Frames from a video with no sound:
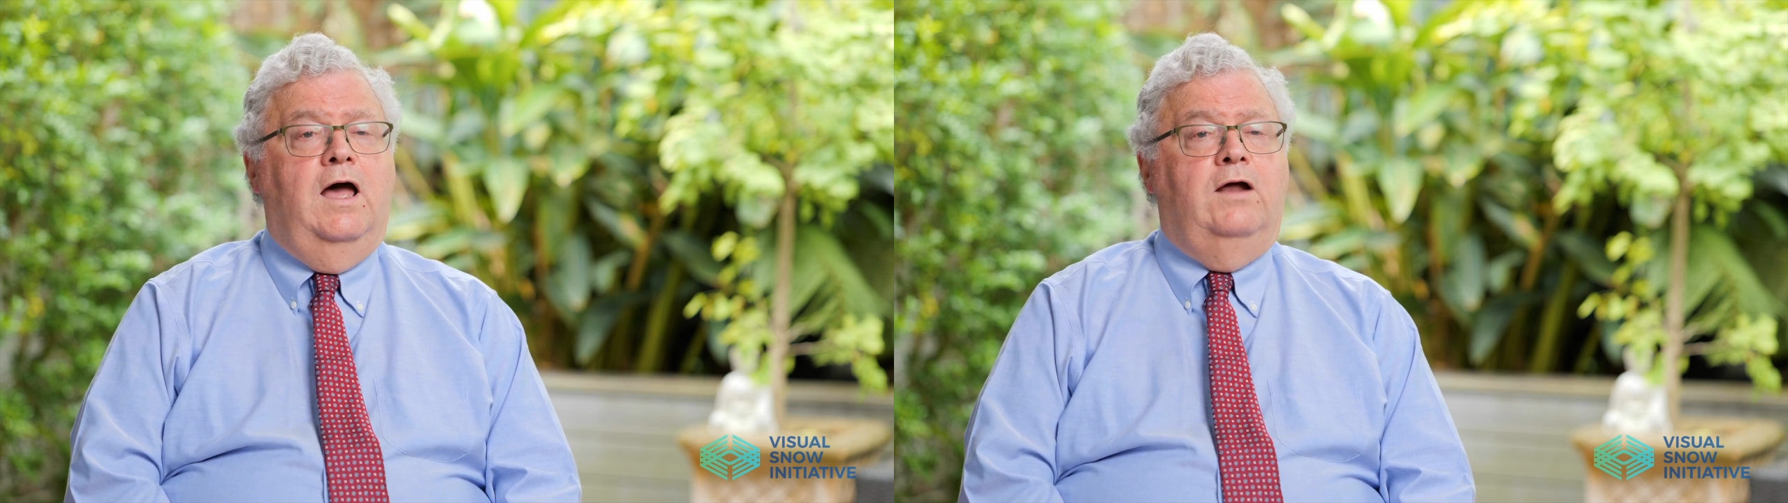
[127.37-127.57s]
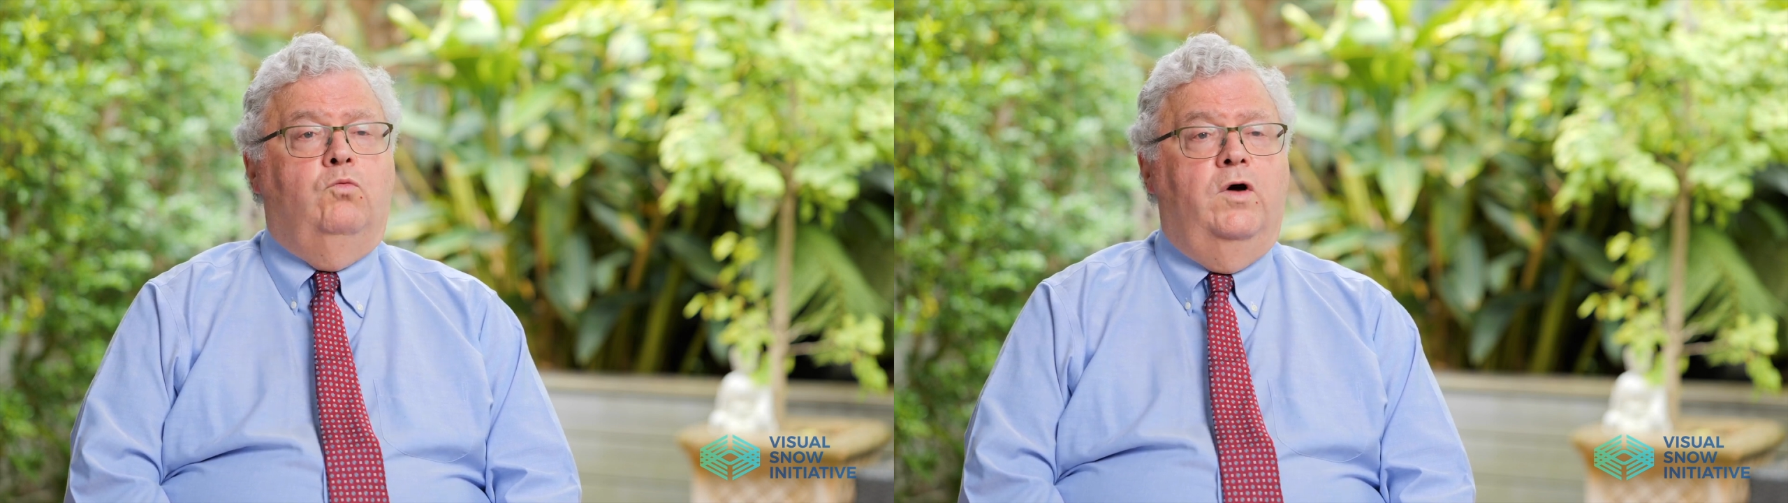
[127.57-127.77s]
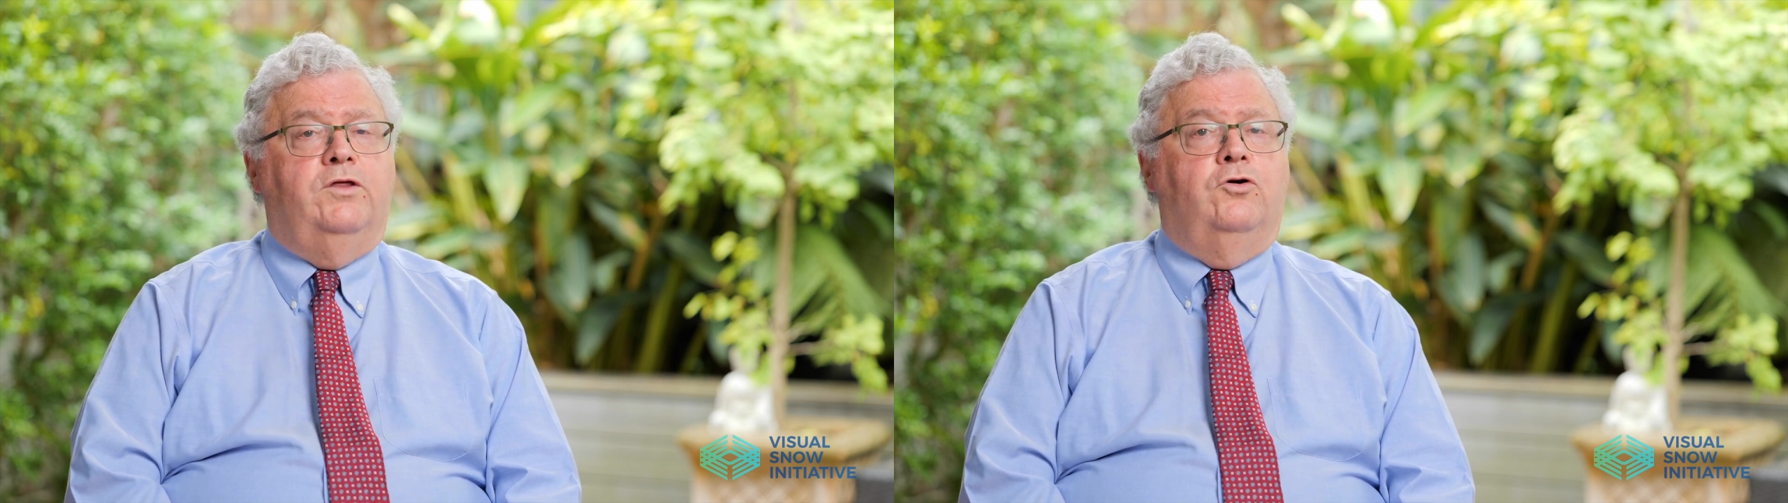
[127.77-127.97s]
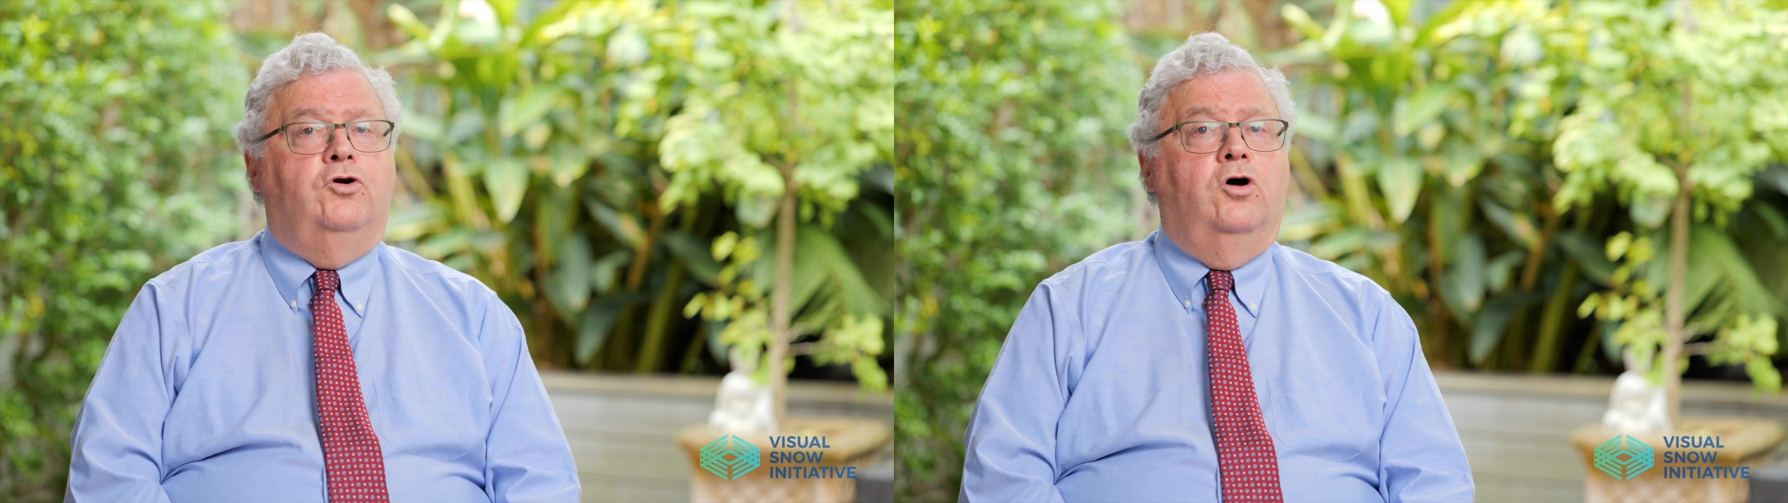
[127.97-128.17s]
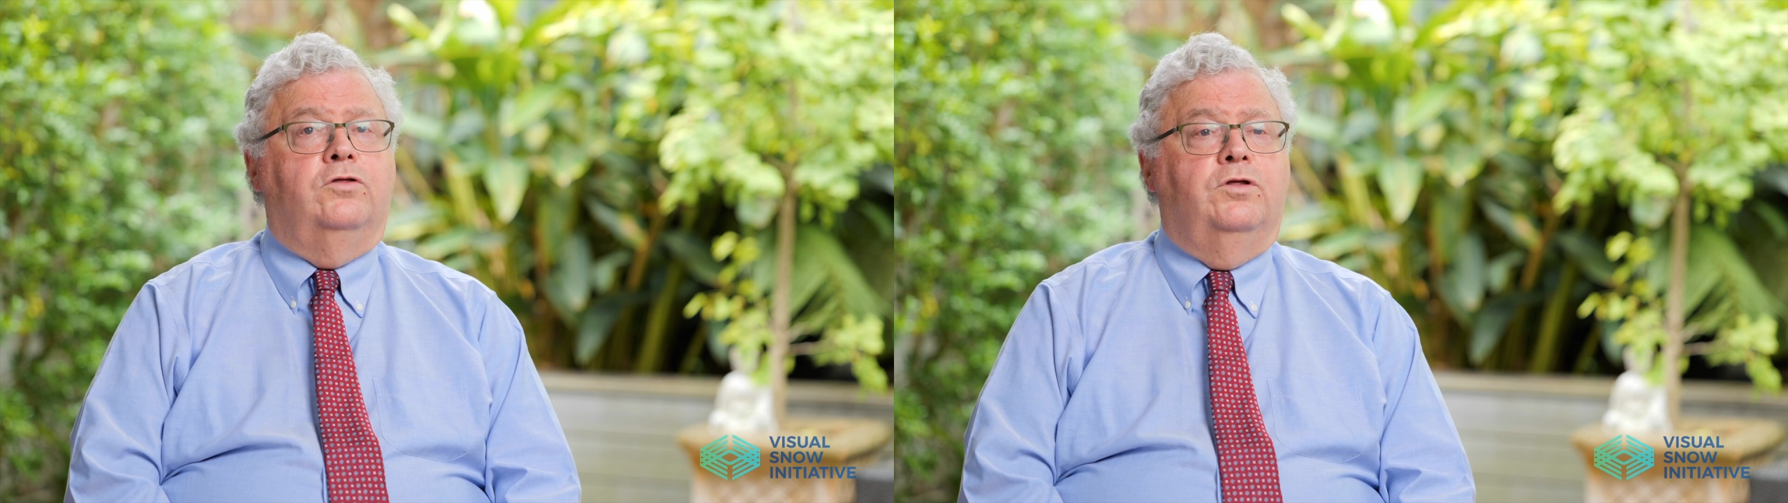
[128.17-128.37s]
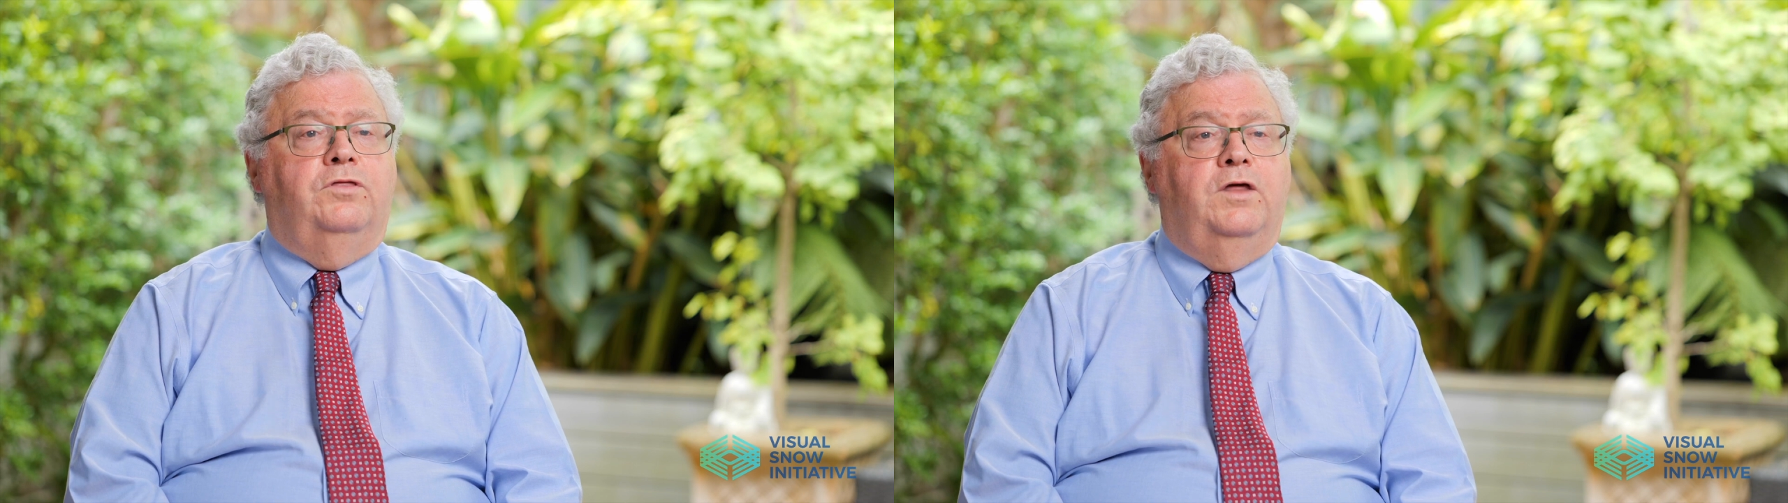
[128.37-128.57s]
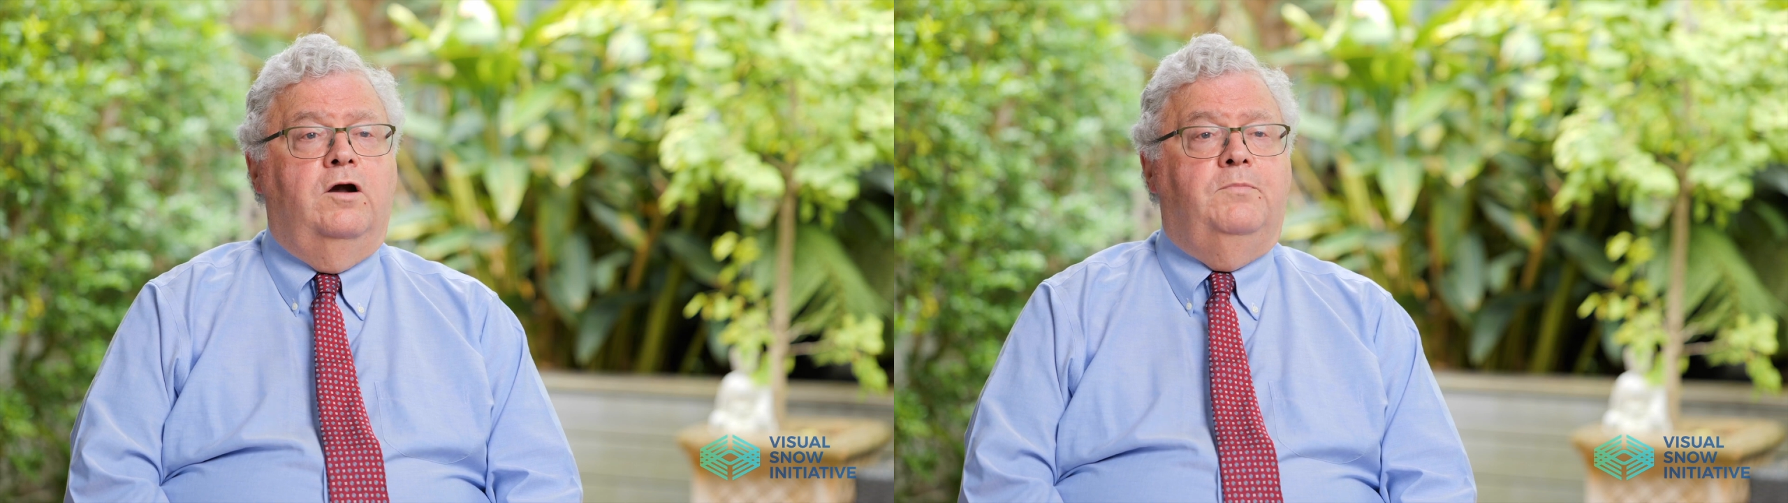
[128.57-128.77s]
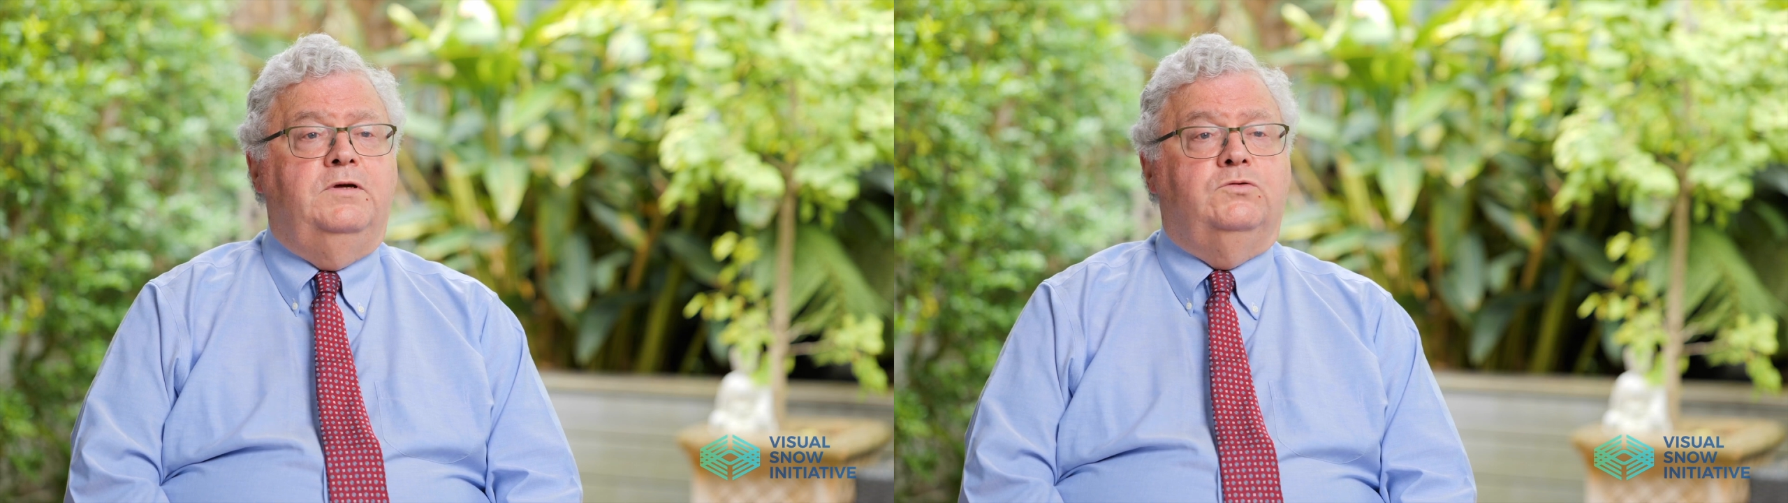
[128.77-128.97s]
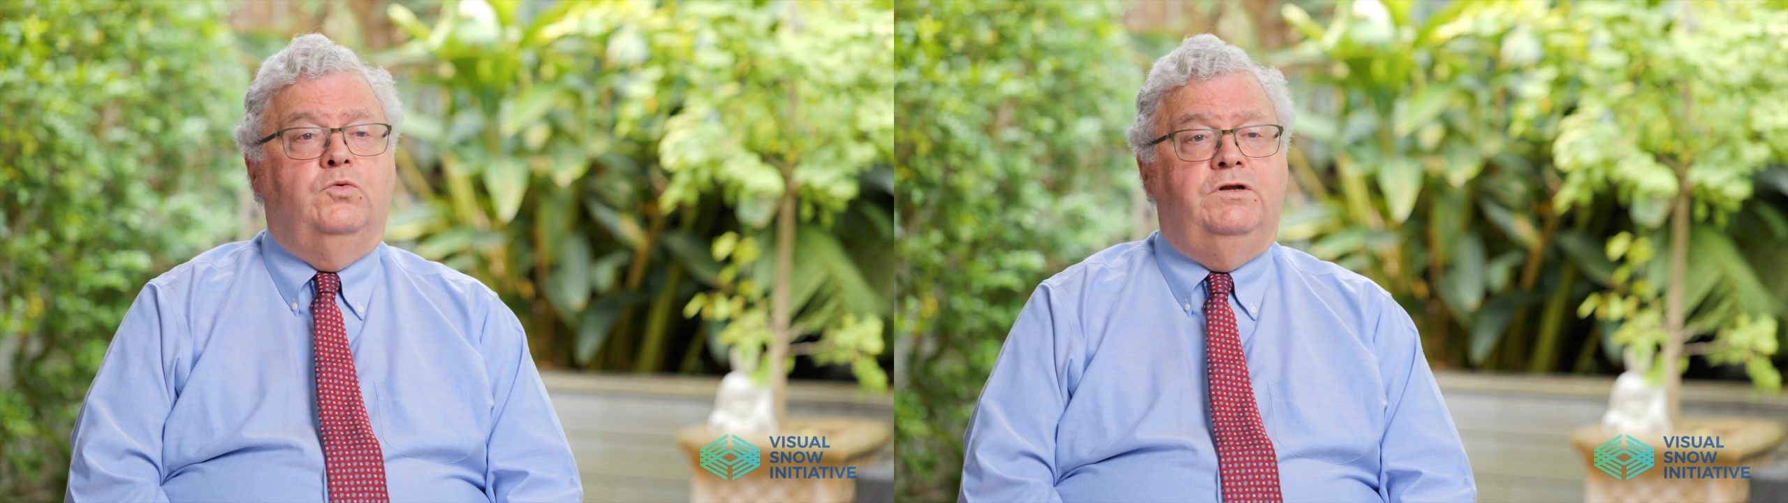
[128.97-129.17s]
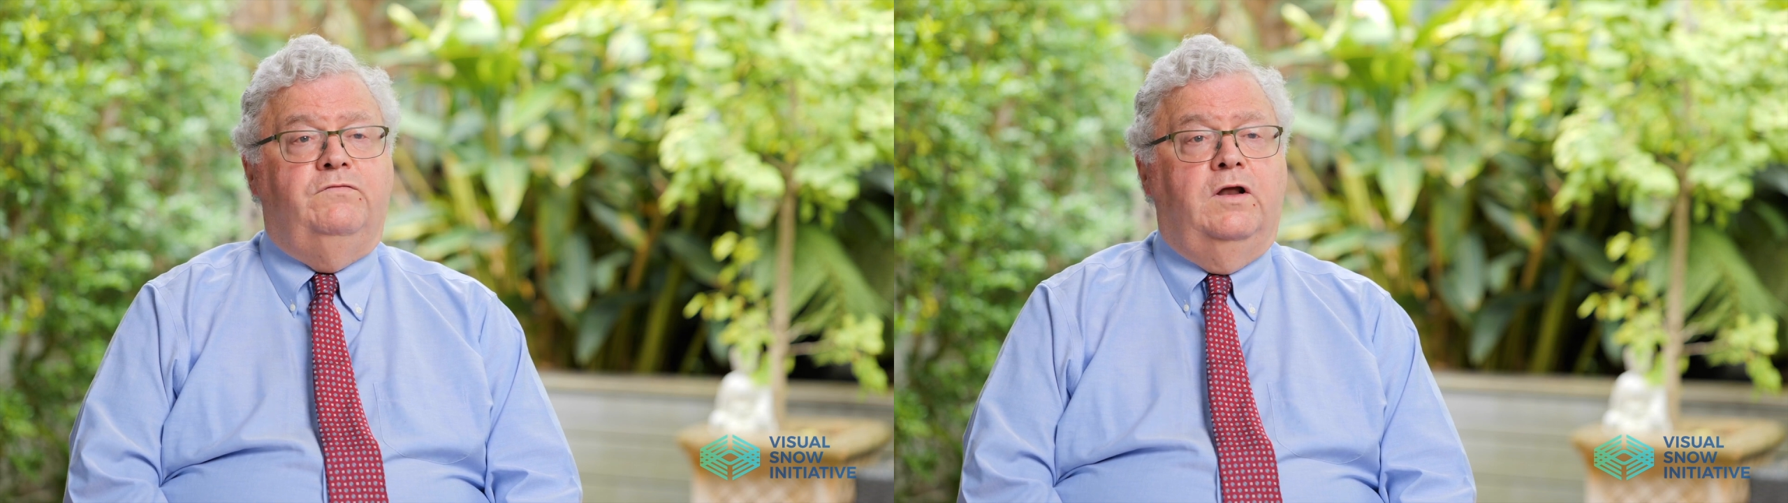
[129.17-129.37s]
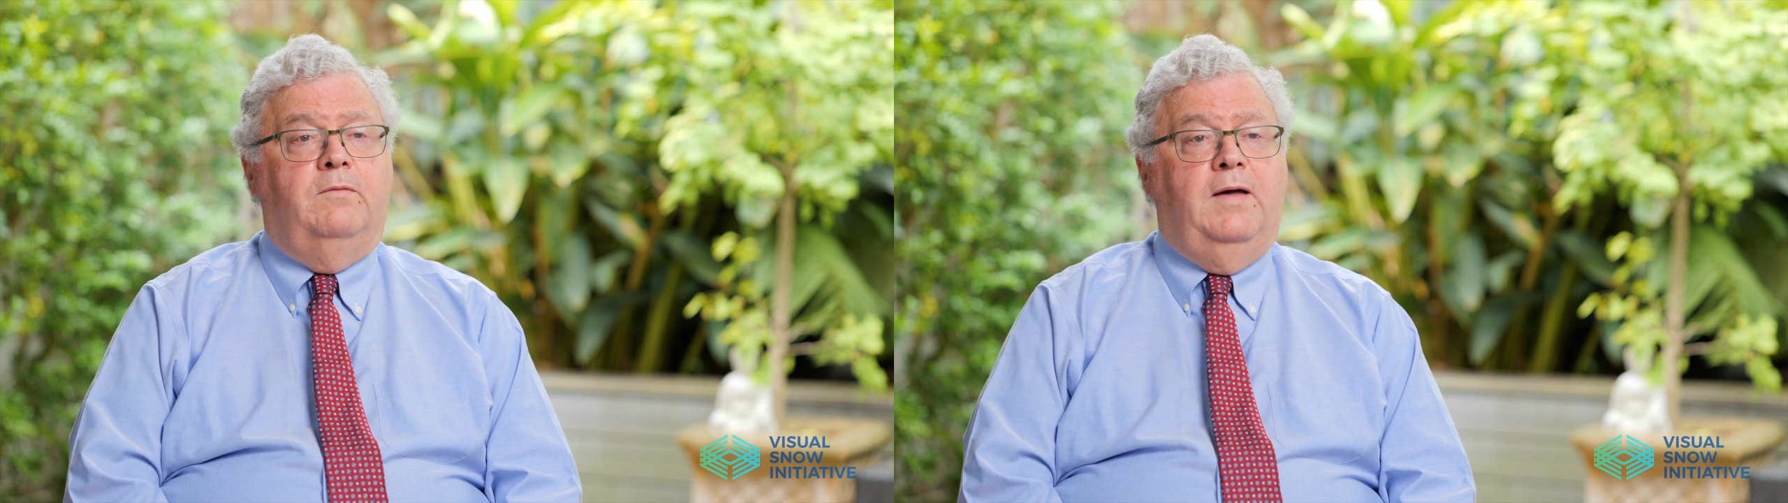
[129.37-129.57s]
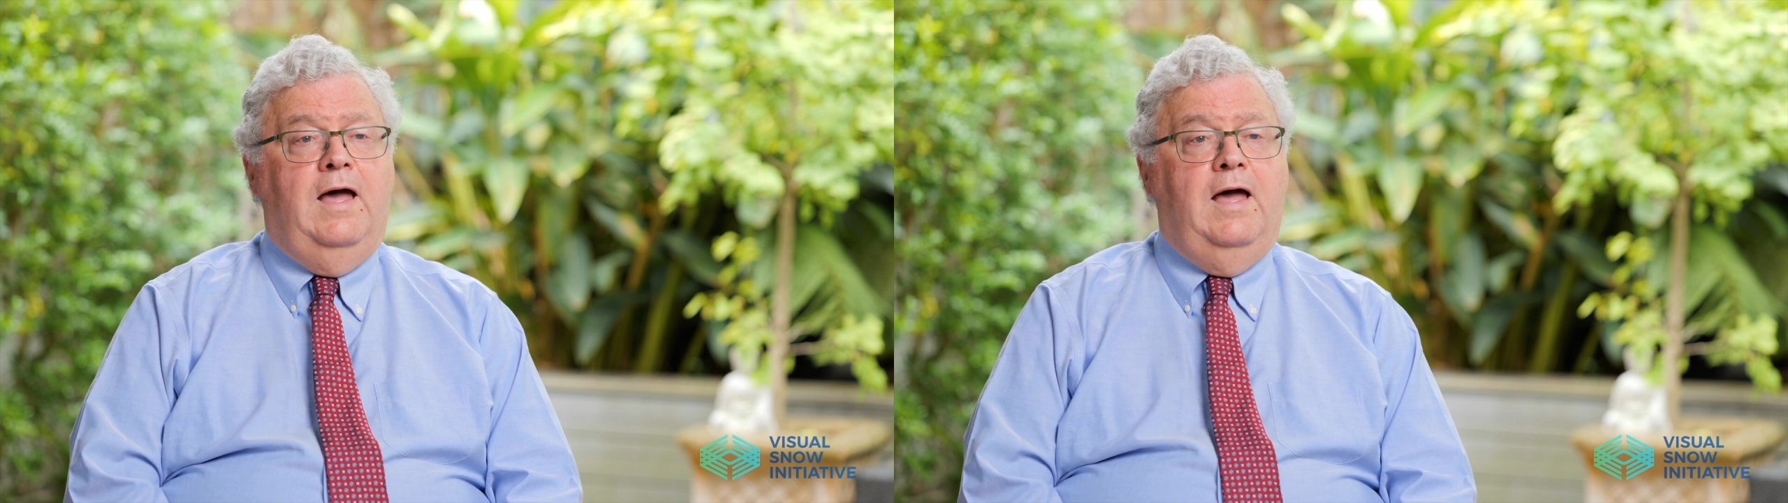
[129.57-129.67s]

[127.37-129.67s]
and whether or not the therapies we develop